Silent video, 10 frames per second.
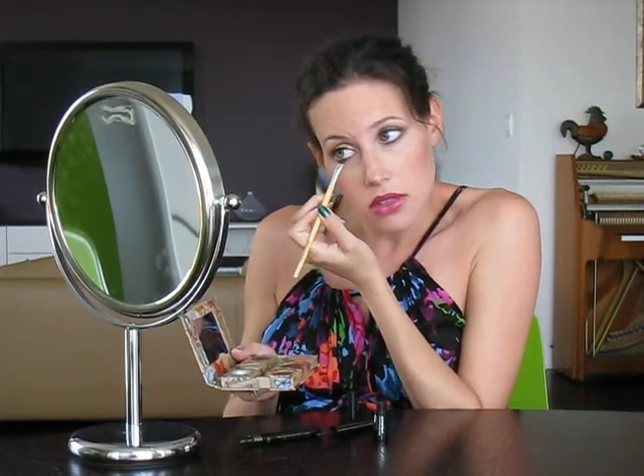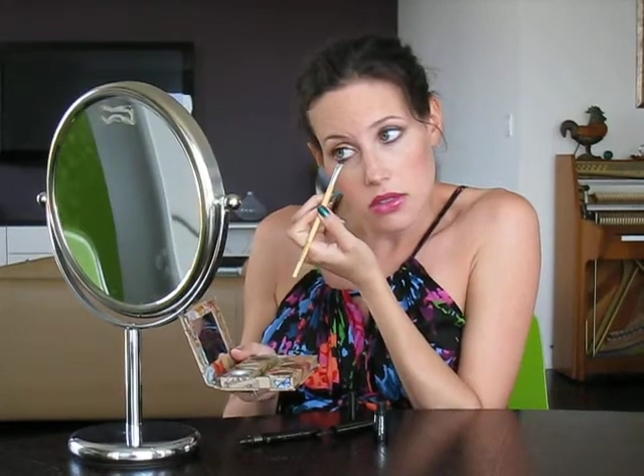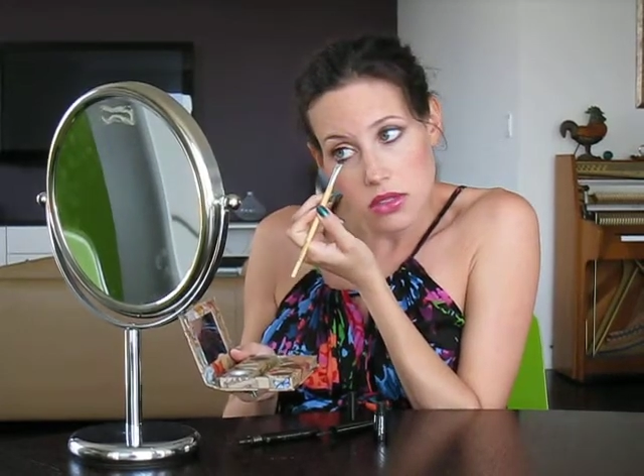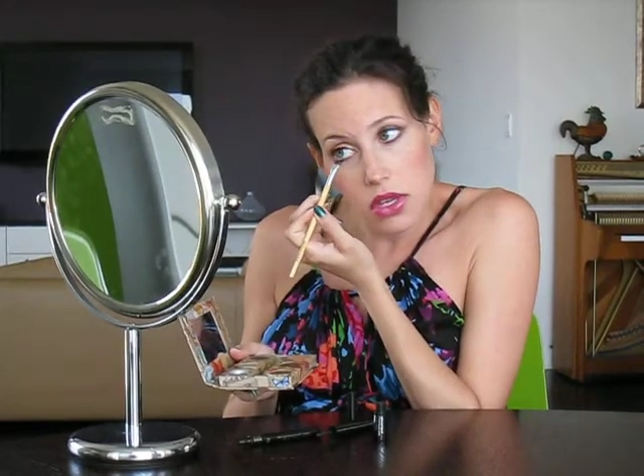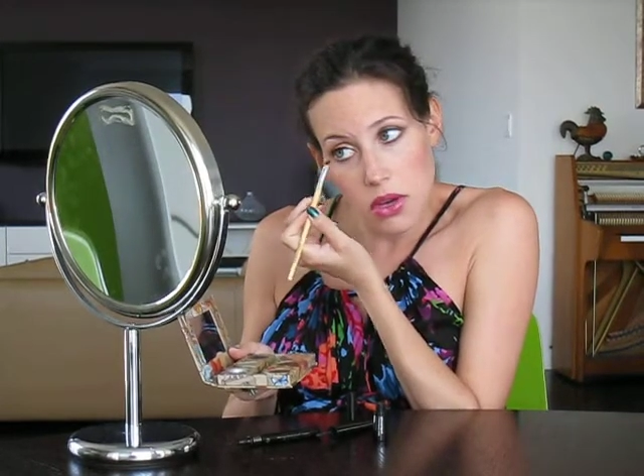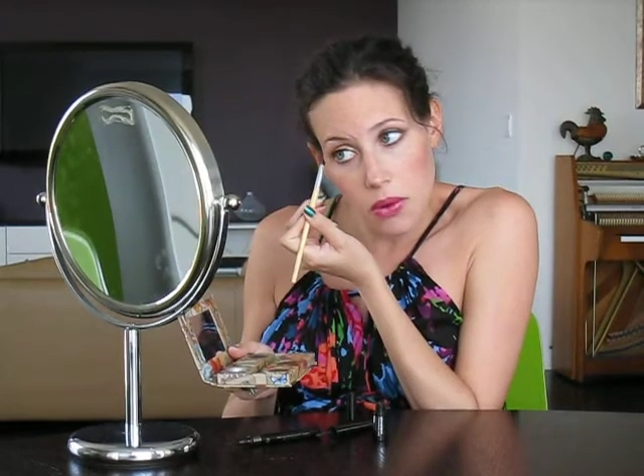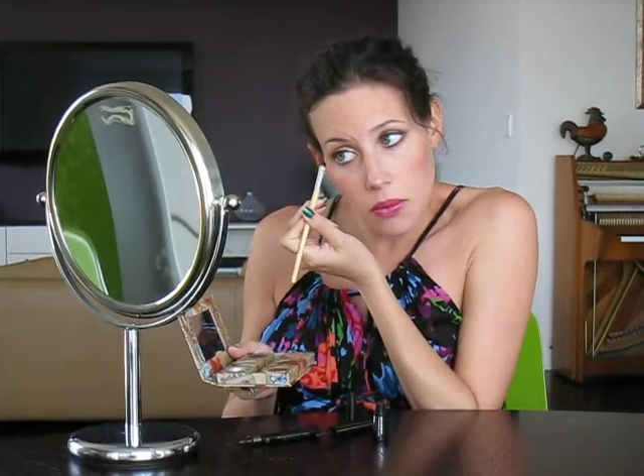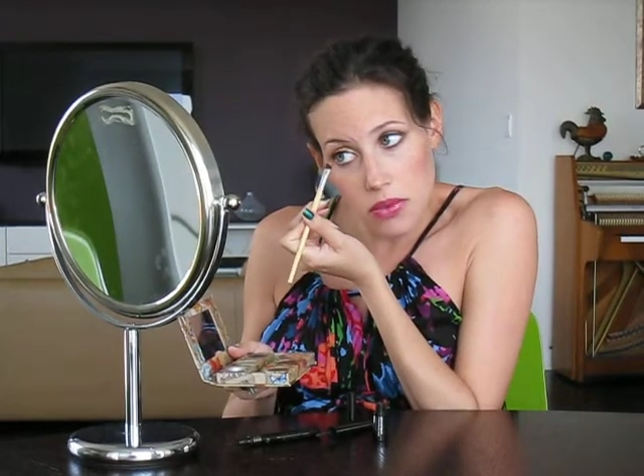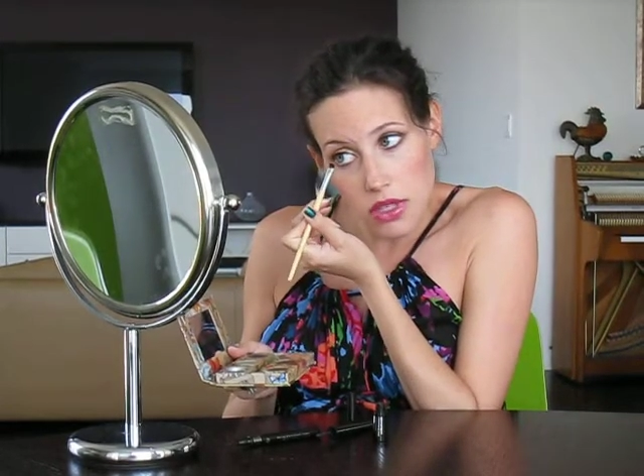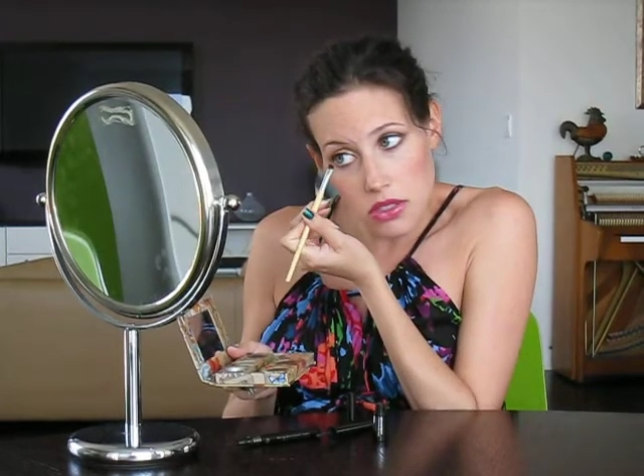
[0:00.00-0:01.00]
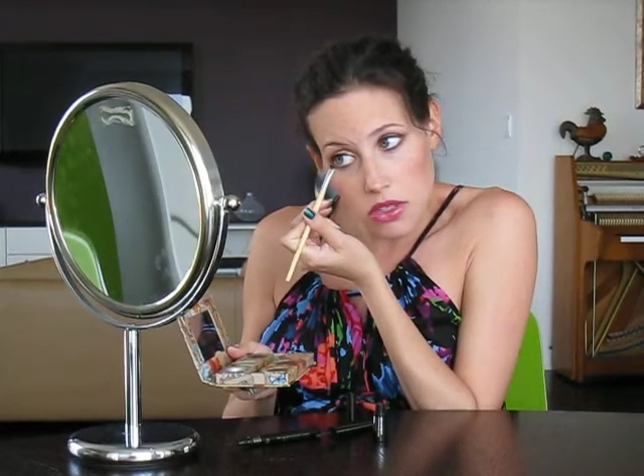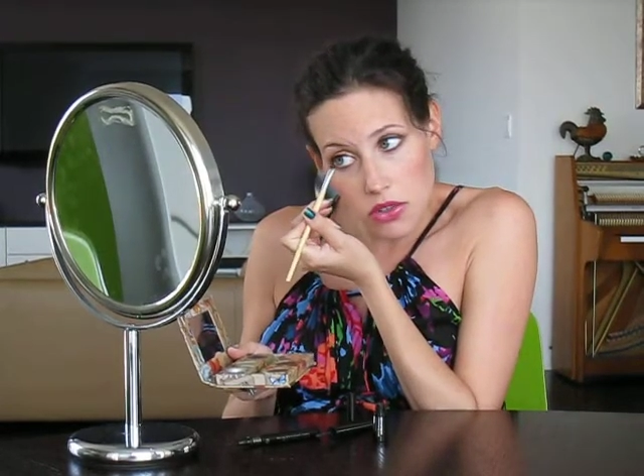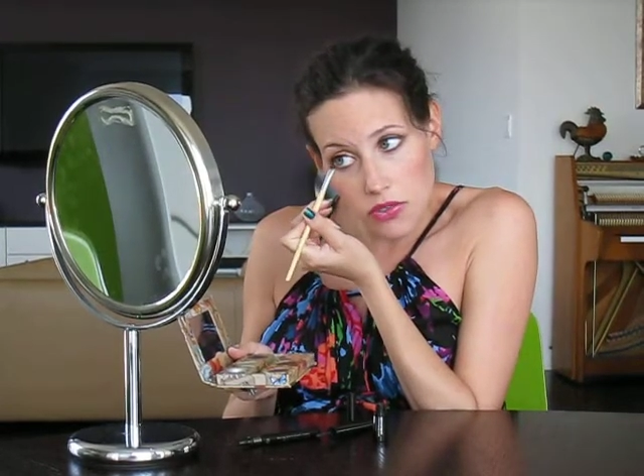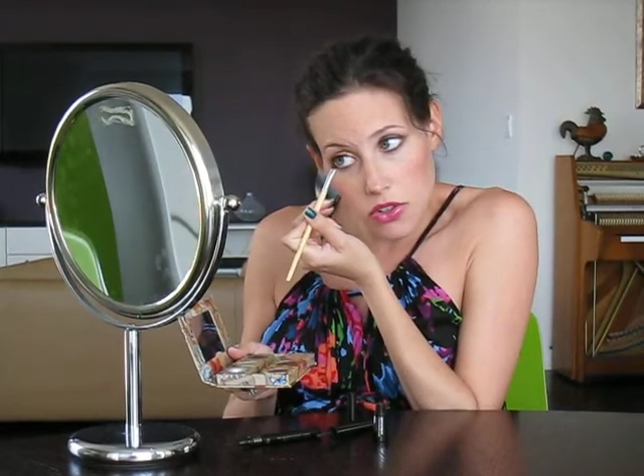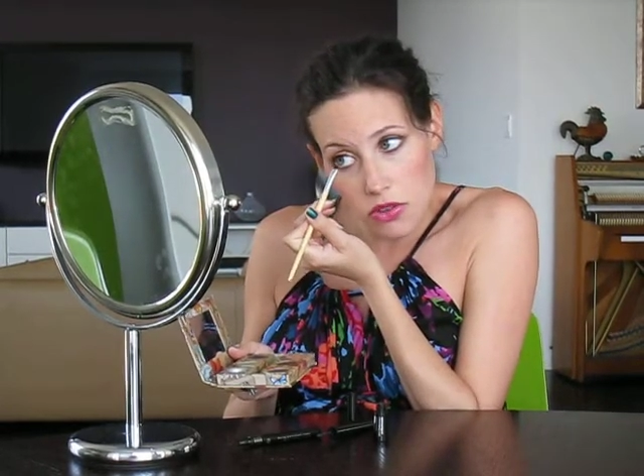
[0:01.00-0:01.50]
So these are a
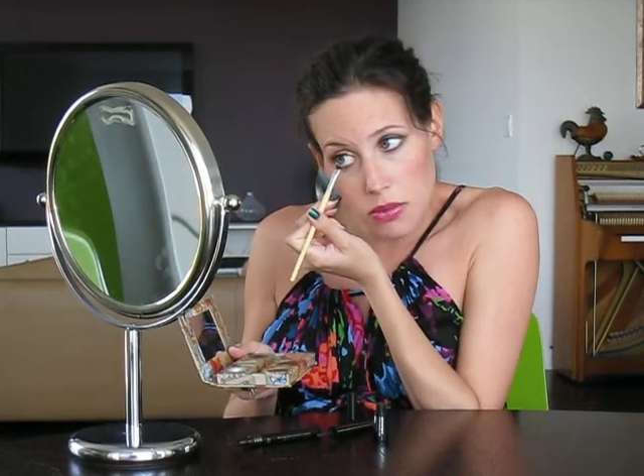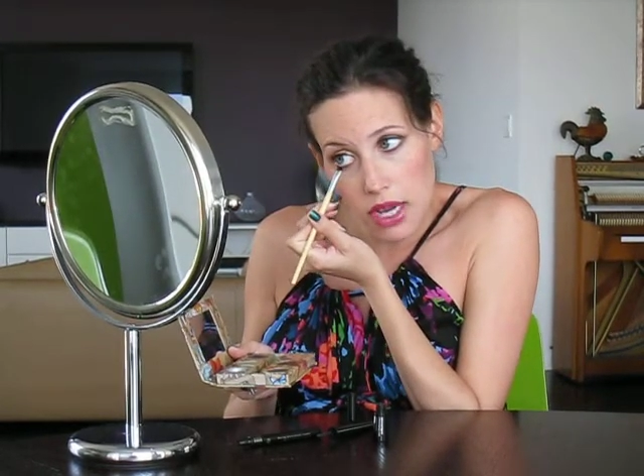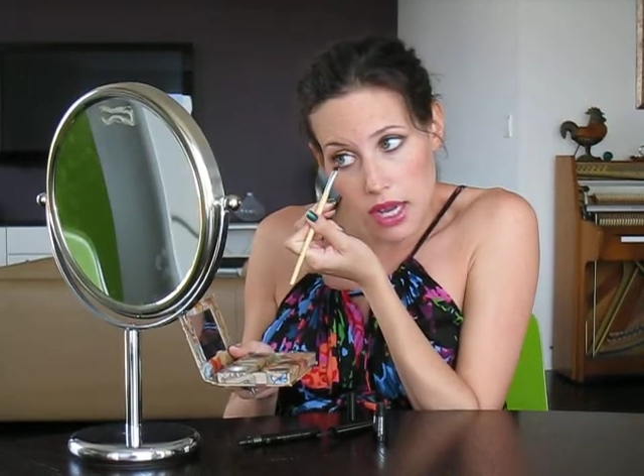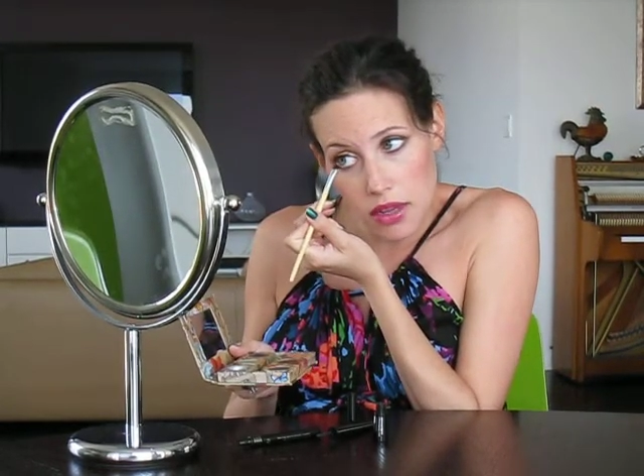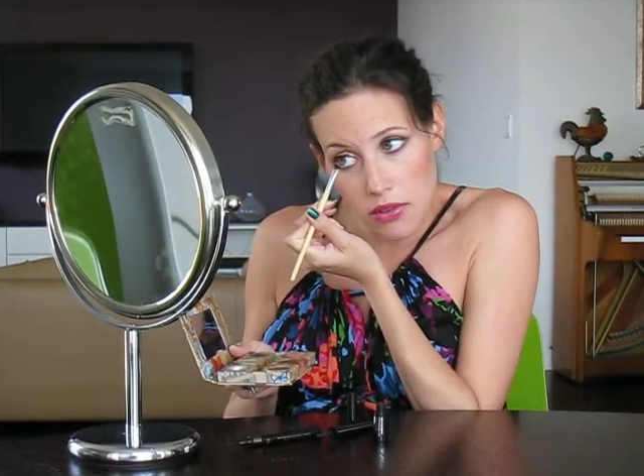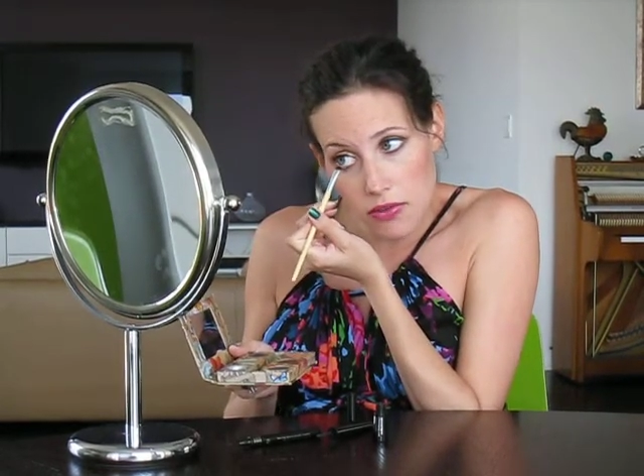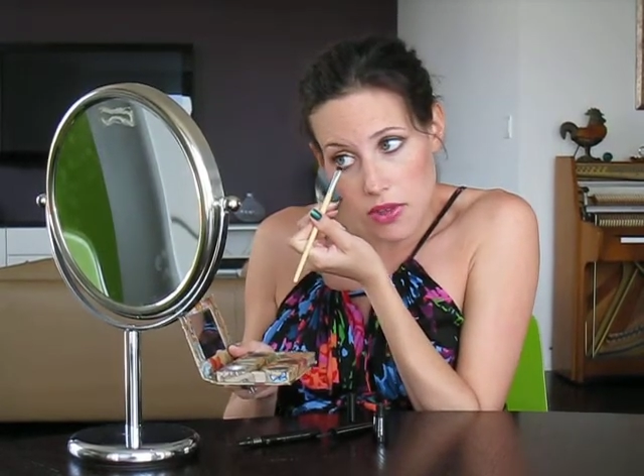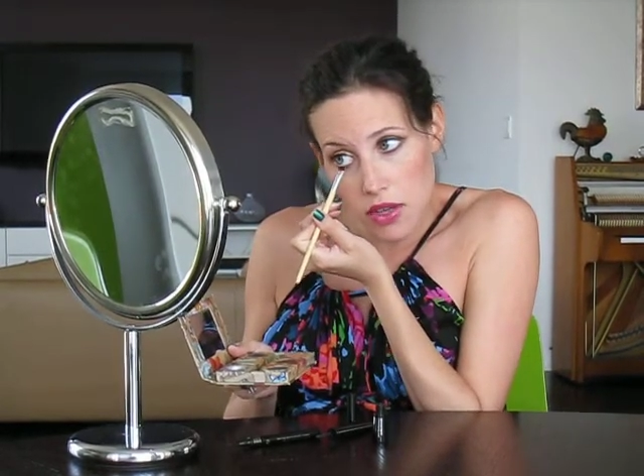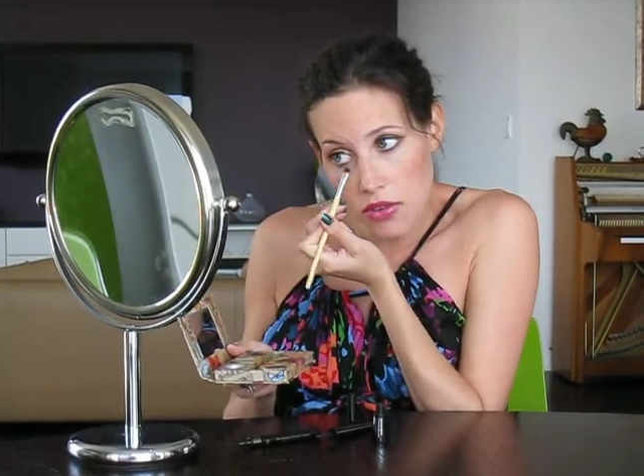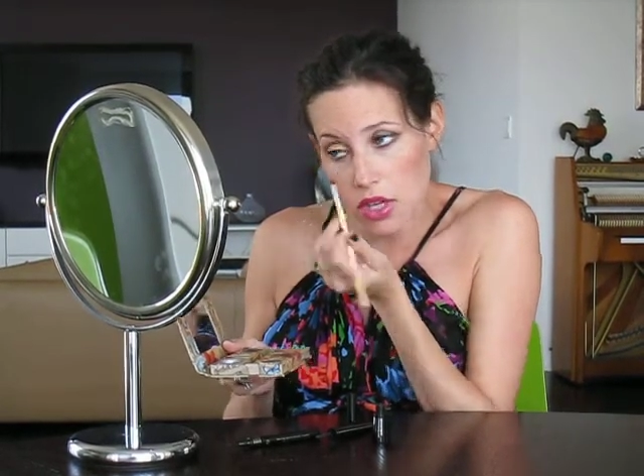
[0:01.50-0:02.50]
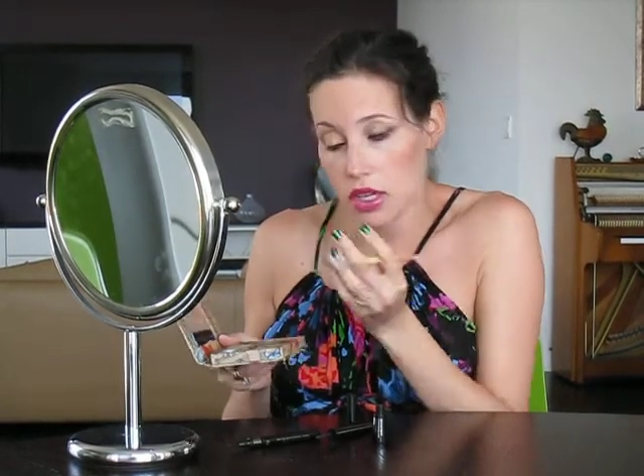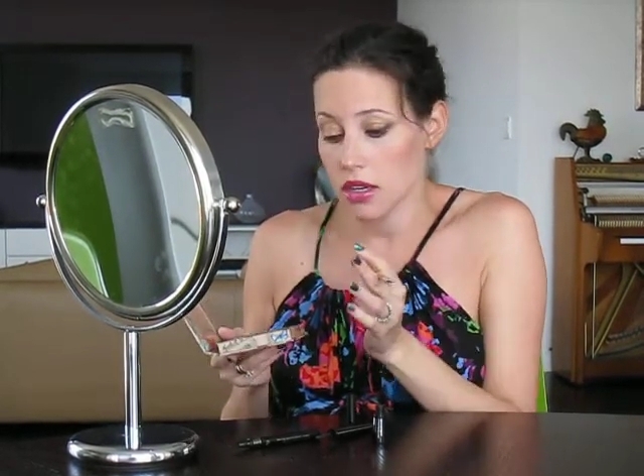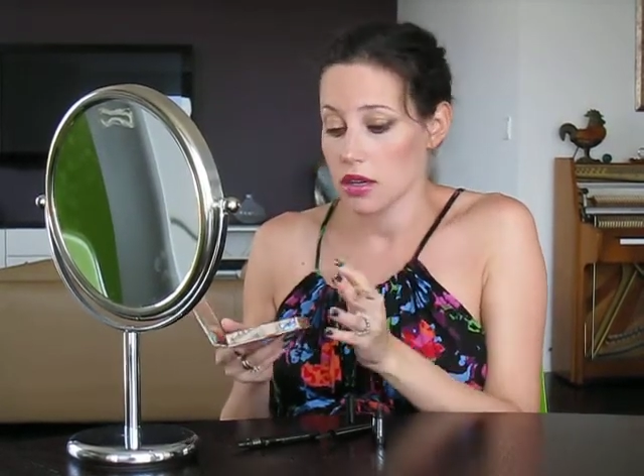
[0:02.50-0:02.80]
few of my favorite